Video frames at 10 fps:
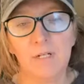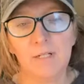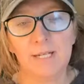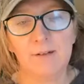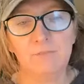
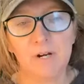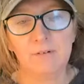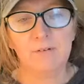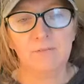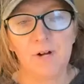get
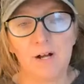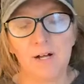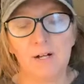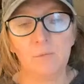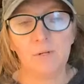very
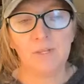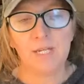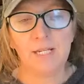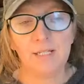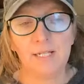far with
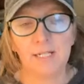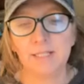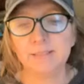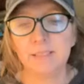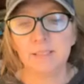healing
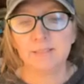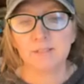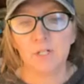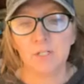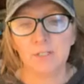until it's
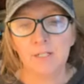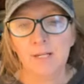gone.